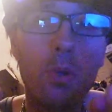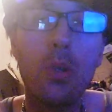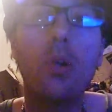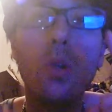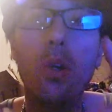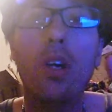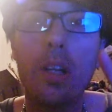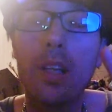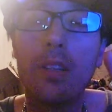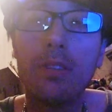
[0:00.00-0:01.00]
to
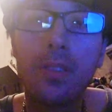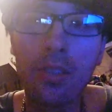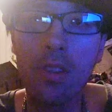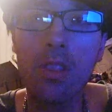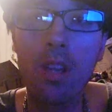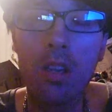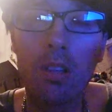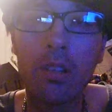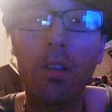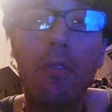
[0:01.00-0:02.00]
look
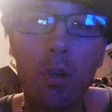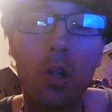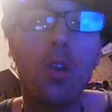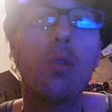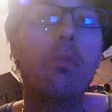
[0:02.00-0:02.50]
for Golden